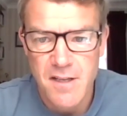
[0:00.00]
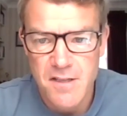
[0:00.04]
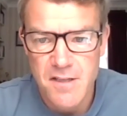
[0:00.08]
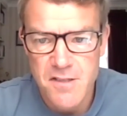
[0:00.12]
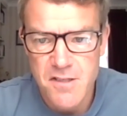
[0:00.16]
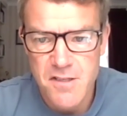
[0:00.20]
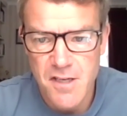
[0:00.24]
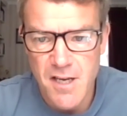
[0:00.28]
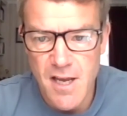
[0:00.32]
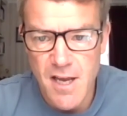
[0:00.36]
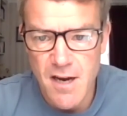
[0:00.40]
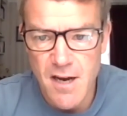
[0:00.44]

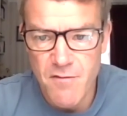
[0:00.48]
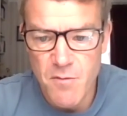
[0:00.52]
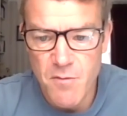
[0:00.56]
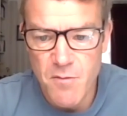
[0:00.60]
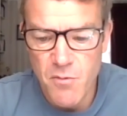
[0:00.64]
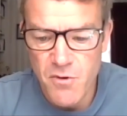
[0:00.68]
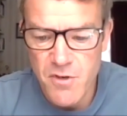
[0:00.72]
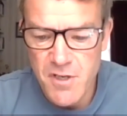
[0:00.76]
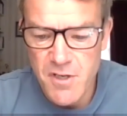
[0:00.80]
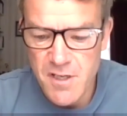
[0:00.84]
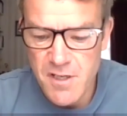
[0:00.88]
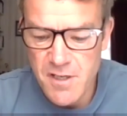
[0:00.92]
to get
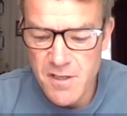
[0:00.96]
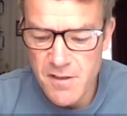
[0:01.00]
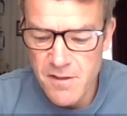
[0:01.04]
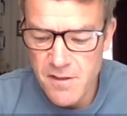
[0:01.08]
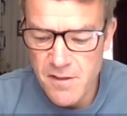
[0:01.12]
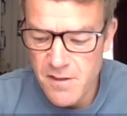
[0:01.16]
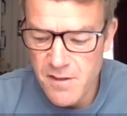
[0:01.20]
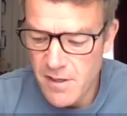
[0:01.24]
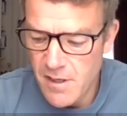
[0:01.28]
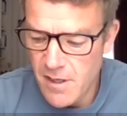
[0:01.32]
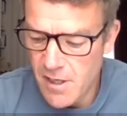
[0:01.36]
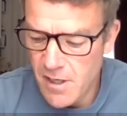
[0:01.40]
everybody
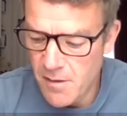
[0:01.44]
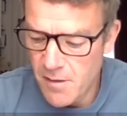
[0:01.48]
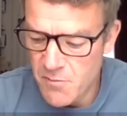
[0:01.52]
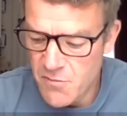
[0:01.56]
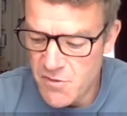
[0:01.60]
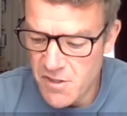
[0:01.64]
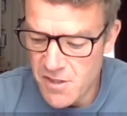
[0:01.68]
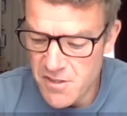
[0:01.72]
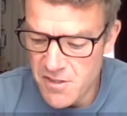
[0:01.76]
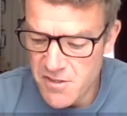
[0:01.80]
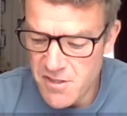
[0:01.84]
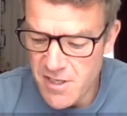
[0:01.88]
um,
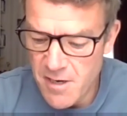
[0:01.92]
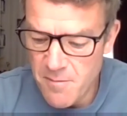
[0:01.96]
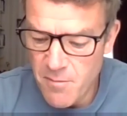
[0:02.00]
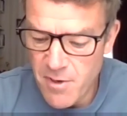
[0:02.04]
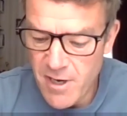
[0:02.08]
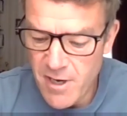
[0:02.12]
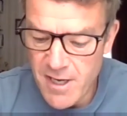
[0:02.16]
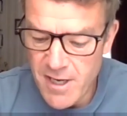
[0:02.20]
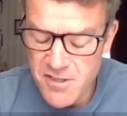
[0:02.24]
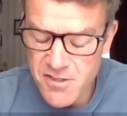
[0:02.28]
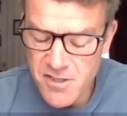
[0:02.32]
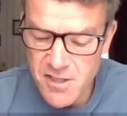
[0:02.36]
to the same
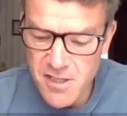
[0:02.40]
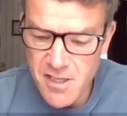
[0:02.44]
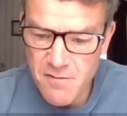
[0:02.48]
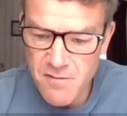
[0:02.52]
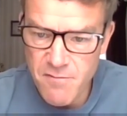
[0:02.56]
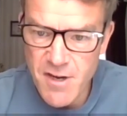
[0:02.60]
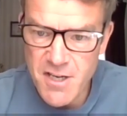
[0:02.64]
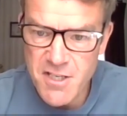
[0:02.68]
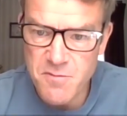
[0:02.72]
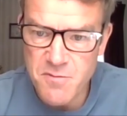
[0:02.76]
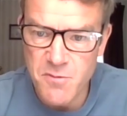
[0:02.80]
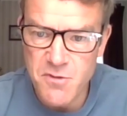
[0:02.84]
place. And the
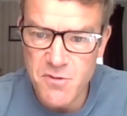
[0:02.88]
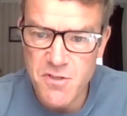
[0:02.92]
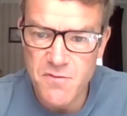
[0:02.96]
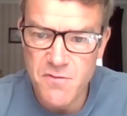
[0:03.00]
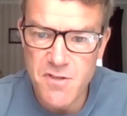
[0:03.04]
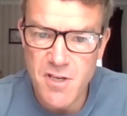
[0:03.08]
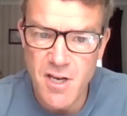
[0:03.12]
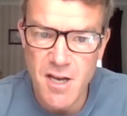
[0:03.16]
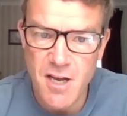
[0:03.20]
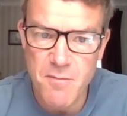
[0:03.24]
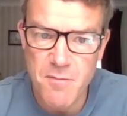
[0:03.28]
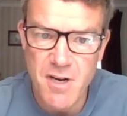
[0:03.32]
investment of
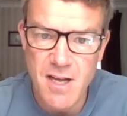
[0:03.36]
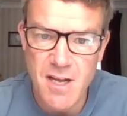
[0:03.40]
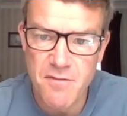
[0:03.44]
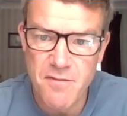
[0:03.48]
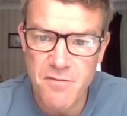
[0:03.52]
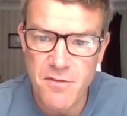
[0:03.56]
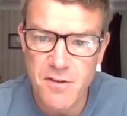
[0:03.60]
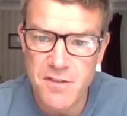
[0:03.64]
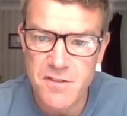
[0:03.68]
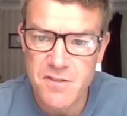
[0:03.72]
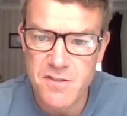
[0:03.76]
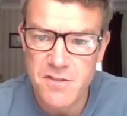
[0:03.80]
time and
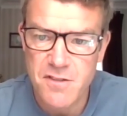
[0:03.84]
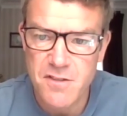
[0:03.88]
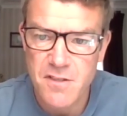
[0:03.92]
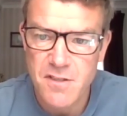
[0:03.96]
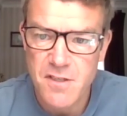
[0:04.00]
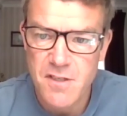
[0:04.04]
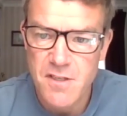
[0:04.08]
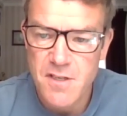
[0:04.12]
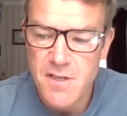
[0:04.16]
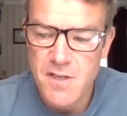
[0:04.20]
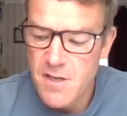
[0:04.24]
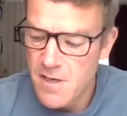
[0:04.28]
effort
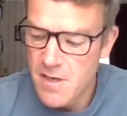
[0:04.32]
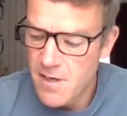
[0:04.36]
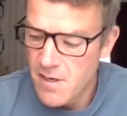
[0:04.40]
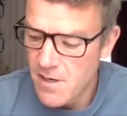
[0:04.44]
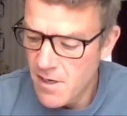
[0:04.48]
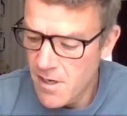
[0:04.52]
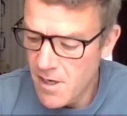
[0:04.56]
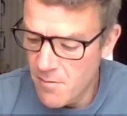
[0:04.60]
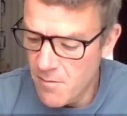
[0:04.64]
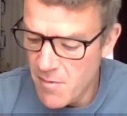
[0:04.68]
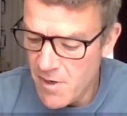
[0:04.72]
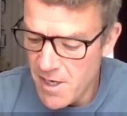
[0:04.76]

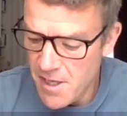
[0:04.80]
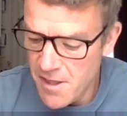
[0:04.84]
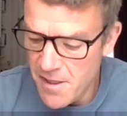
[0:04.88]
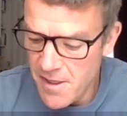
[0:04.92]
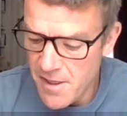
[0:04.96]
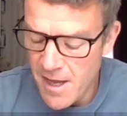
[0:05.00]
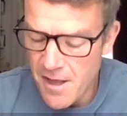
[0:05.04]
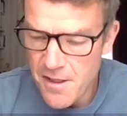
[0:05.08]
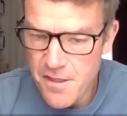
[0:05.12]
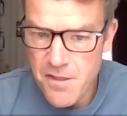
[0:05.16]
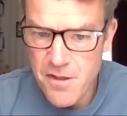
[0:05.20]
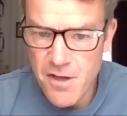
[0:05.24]
um, in
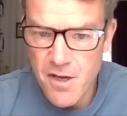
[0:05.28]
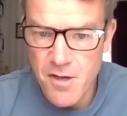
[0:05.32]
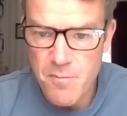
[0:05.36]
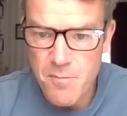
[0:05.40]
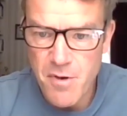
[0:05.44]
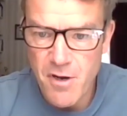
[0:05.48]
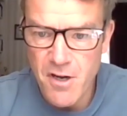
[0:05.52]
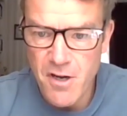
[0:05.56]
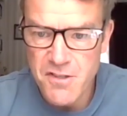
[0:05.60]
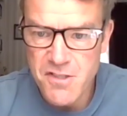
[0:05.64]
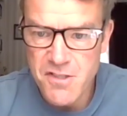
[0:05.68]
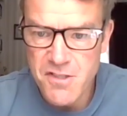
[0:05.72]
that third
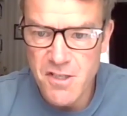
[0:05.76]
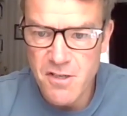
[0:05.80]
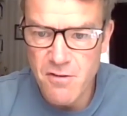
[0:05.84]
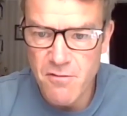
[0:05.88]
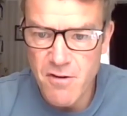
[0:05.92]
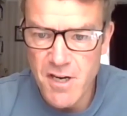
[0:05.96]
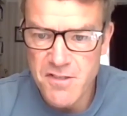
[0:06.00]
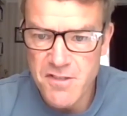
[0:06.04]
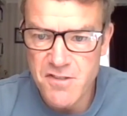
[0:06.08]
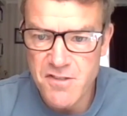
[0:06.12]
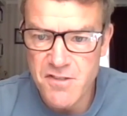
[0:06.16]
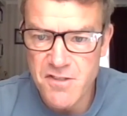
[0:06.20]
party
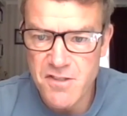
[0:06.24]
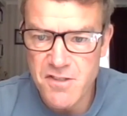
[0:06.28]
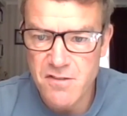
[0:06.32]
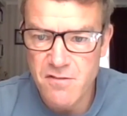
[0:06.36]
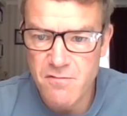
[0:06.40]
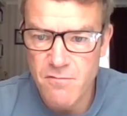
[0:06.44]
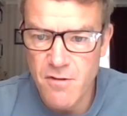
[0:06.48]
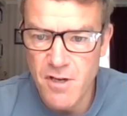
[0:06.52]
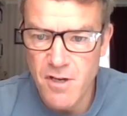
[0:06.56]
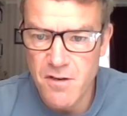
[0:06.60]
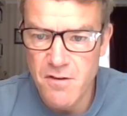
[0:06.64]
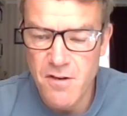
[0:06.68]
Horizon
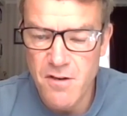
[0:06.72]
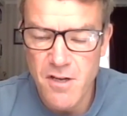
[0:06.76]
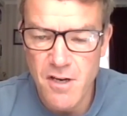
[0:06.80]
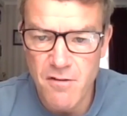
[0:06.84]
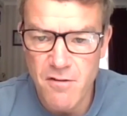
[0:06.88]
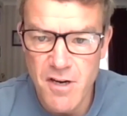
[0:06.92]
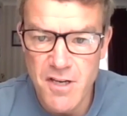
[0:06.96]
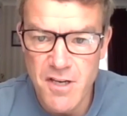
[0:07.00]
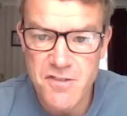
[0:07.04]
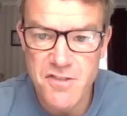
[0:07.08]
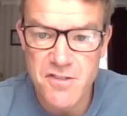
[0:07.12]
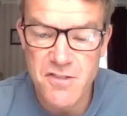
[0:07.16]
run
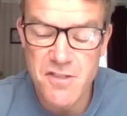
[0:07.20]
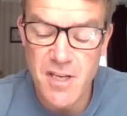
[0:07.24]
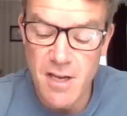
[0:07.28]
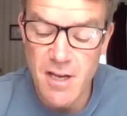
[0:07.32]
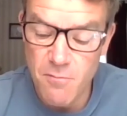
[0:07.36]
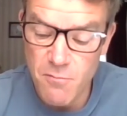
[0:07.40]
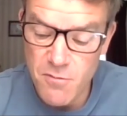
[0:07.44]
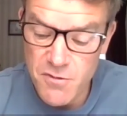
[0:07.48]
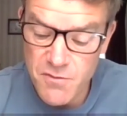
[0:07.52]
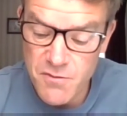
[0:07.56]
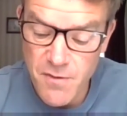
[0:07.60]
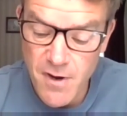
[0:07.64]
Horizon
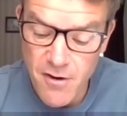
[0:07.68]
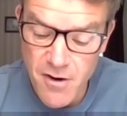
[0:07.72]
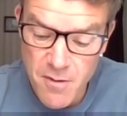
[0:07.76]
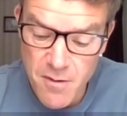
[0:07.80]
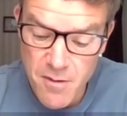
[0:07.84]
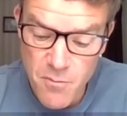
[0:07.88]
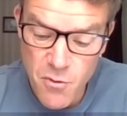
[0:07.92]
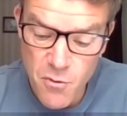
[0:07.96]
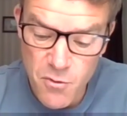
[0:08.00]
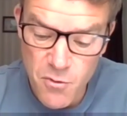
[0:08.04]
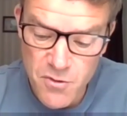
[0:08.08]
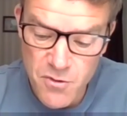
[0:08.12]
scan was very
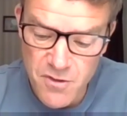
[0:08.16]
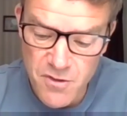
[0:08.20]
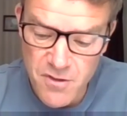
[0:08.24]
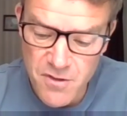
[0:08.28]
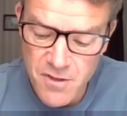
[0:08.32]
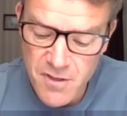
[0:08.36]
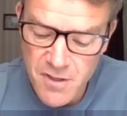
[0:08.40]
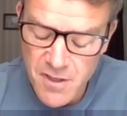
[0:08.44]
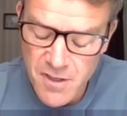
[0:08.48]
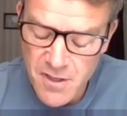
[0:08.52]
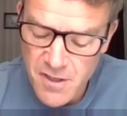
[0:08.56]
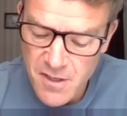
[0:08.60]
important.
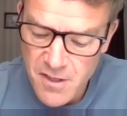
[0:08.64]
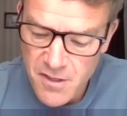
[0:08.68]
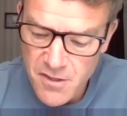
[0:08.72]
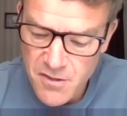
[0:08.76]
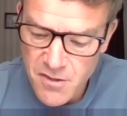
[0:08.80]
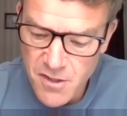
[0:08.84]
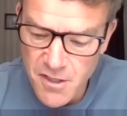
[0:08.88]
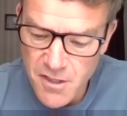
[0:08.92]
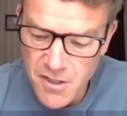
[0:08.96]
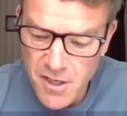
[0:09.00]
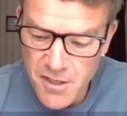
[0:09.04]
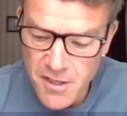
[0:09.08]

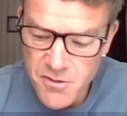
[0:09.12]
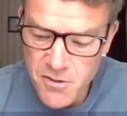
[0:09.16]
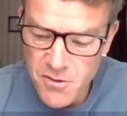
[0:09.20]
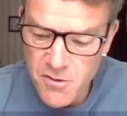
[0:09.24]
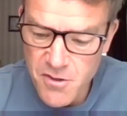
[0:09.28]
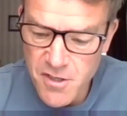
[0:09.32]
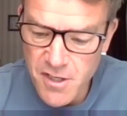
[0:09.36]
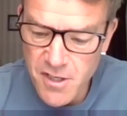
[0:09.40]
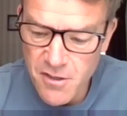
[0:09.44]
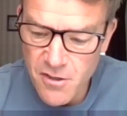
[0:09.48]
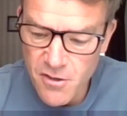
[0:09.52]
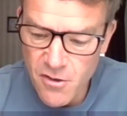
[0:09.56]
So I, I do
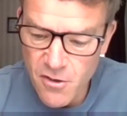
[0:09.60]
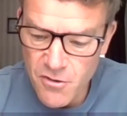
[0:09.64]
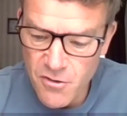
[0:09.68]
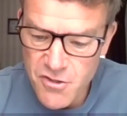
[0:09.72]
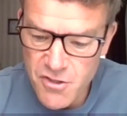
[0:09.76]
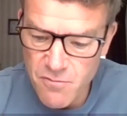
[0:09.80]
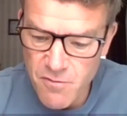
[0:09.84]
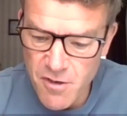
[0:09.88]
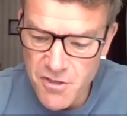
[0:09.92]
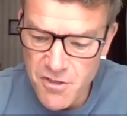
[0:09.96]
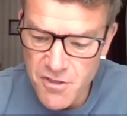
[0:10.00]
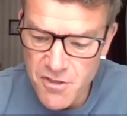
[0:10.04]
right. think not
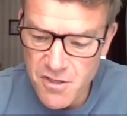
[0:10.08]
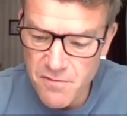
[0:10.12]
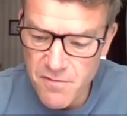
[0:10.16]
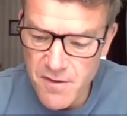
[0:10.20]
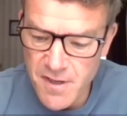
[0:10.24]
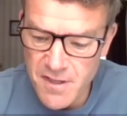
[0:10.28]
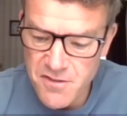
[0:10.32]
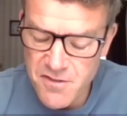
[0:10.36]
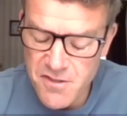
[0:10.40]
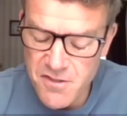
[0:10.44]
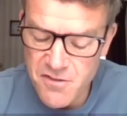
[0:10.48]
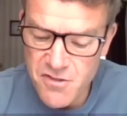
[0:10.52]
to rush the
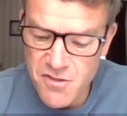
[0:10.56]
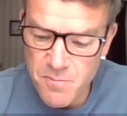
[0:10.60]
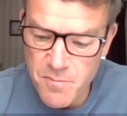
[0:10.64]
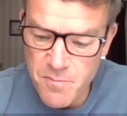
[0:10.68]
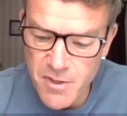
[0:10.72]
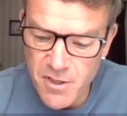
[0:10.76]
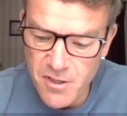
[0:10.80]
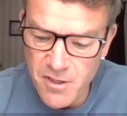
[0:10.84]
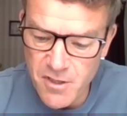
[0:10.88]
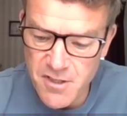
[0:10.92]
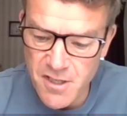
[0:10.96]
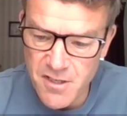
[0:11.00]
fences, to
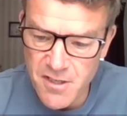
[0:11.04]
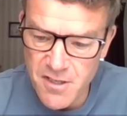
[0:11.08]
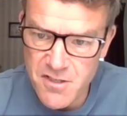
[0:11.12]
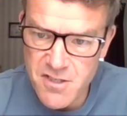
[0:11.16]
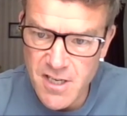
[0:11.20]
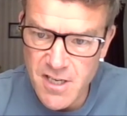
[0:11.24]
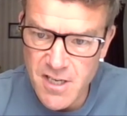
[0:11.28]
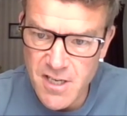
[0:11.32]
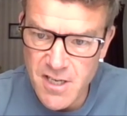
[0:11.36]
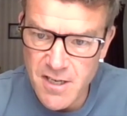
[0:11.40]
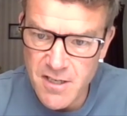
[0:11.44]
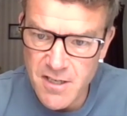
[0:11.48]
build
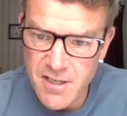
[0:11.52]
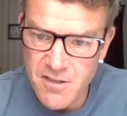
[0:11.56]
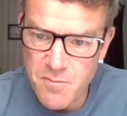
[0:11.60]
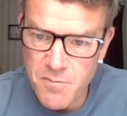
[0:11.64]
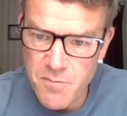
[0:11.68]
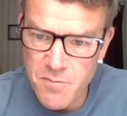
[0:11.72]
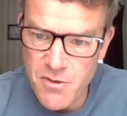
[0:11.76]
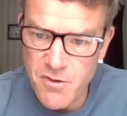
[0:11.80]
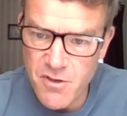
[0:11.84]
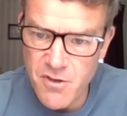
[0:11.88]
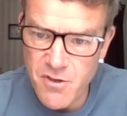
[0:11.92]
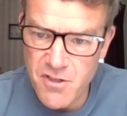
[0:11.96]
understanding,
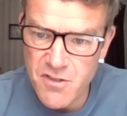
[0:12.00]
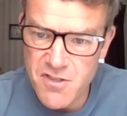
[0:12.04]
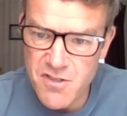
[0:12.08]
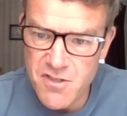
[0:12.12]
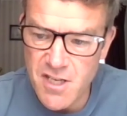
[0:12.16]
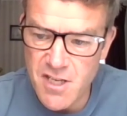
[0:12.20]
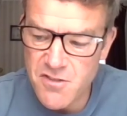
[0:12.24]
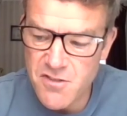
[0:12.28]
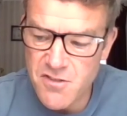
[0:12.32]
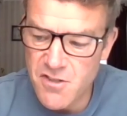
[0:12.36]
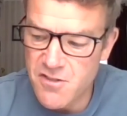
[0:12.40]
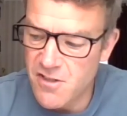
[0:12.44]
to build
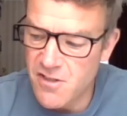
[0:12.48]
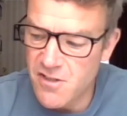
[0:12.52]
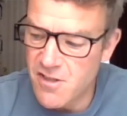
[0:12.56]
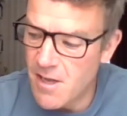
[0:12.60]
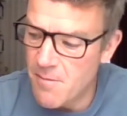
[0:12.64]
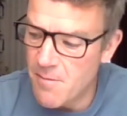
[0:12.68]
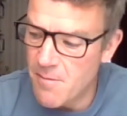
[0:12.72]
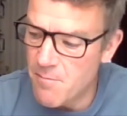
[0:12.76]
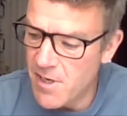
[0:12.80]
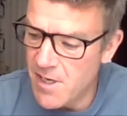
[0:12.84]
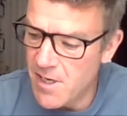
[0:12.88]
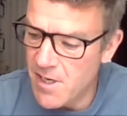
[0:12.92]
consensus, and
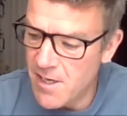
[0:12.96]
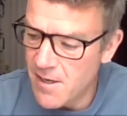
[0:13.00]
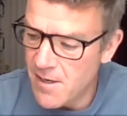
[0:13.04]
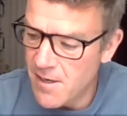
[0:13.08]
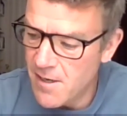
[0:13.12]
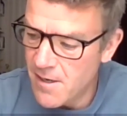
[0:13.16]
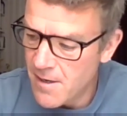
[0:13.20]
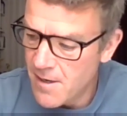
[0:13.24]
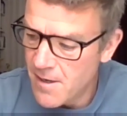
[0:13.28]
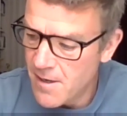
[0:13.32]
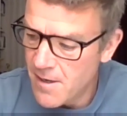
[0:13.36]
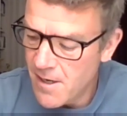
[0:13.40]
then be
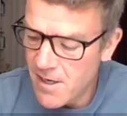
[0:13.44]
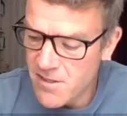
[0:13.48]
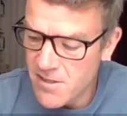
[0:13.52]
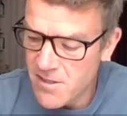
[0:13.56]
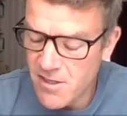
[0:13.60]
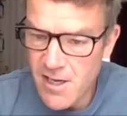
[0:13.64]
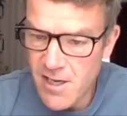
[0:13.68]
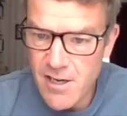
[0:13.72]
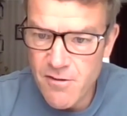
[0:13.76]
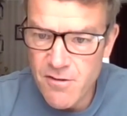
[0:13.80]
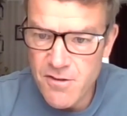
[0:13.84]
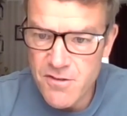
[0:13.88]
as
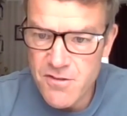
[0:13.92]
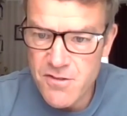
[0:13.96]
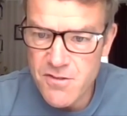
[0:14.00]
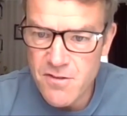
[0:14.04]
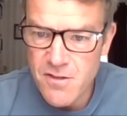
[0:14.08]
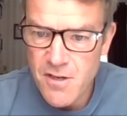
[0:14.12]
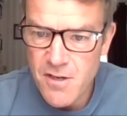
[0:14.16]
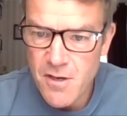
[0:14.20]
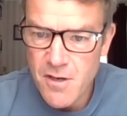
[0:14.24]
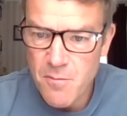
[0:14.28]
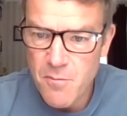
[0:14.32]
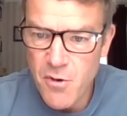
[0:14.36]
clear
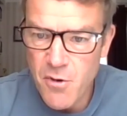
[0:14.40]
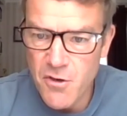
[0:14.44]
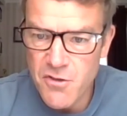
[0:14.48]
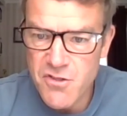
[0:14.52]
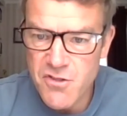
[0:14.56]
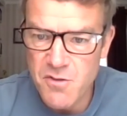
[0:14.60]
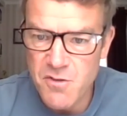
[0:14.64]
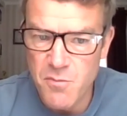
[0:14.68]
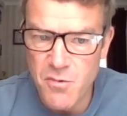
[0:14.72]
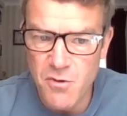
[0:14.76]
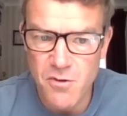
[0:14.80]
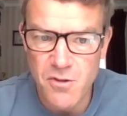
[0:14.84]
as
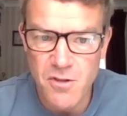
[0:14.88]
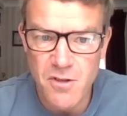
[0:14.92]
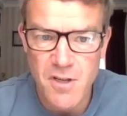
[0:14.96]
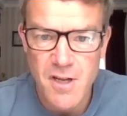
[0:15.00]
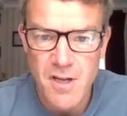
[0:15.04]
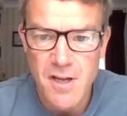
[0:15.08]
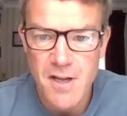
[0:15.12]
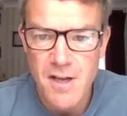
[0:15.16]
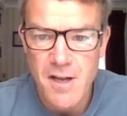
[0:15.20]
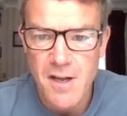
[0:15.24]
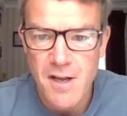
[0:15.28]
possible